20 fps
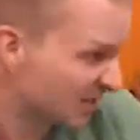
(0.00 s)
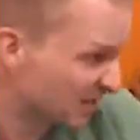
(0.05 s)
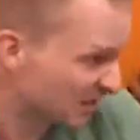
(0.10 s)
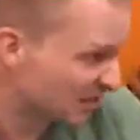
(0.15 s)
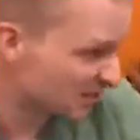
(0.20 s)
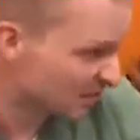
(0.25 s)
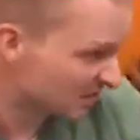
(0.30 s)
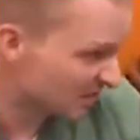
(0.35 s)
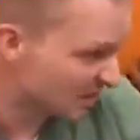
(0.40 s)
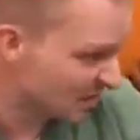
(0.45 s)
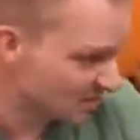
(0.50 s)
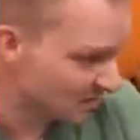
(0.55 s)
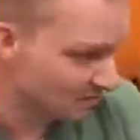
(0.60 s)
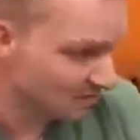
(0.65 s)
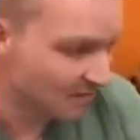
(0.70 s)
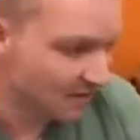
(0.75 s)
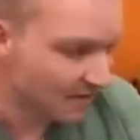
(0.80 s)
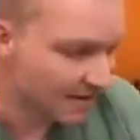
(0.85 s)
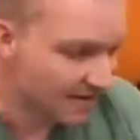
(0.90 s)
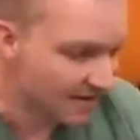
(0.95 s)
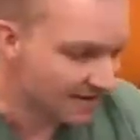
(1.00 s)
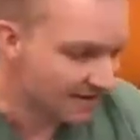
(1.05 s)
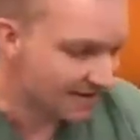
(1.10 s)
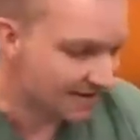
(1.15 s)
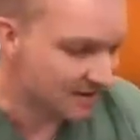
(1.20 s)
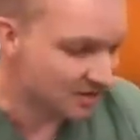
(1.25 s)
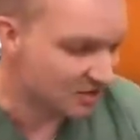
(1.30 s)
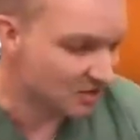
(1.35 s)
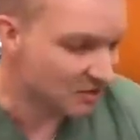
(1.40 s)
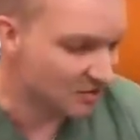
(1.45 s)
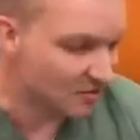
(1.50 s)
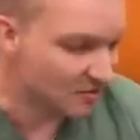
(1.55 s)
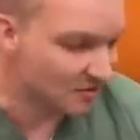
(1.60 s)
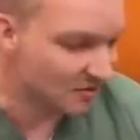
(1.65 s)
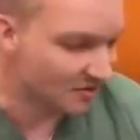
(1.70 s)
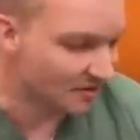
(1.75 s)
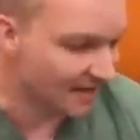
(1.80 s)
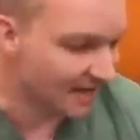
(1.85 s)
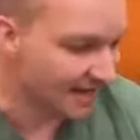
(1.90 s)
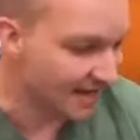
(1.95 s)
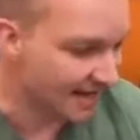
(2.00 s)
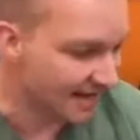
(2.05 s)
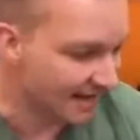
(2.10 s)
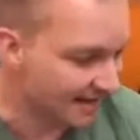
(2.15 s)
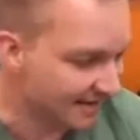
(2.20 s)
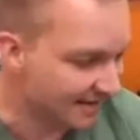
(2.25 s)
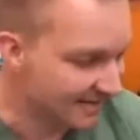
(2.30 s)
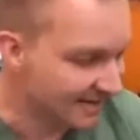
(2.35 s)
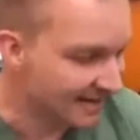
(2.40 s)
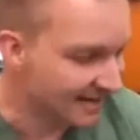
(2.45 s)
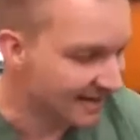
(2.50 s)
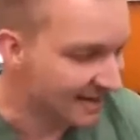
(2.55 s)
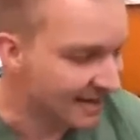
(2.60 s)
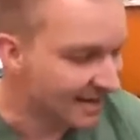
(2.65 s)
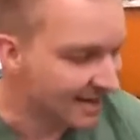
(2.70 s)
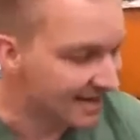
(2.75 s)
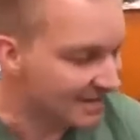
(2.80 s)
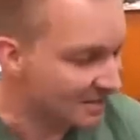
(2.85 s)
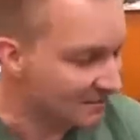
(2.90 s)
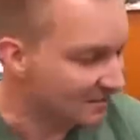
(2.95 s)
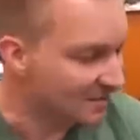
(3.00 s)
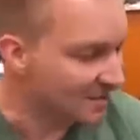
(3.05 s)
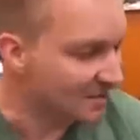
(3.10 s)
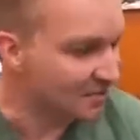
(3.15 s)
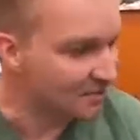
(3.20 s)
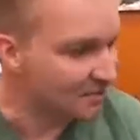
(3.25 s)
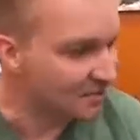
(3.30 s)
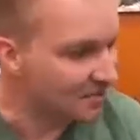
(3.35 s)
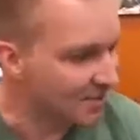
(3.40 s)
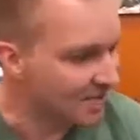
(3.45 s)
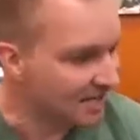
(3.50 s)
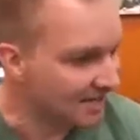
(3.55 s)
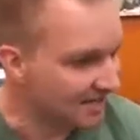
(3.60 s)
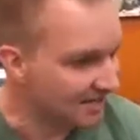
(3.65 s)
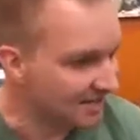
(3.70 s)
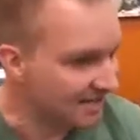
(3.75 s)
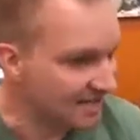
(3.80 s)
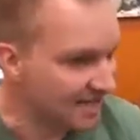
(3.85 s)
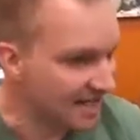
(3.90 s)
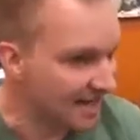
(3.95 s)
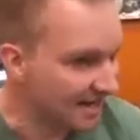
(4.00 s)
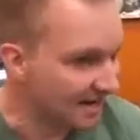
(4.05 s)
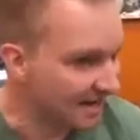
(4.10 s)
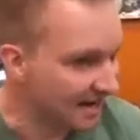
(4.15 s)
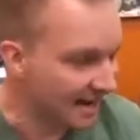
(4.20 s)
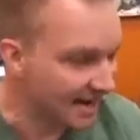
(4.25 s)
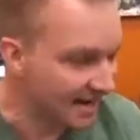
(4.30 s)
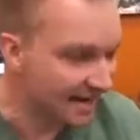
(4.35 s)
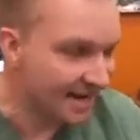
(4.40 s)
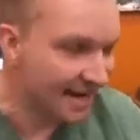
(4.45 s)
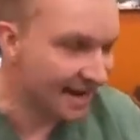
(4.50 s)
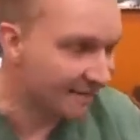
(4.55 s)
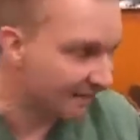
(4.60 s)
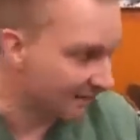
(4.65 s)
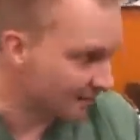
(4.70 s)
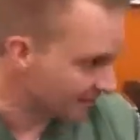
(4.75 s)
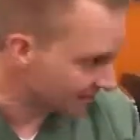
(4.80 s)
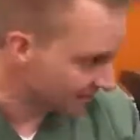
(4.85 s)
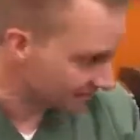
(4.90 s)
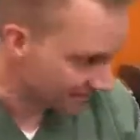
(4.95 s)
years ago in school, and it's one of those things that I never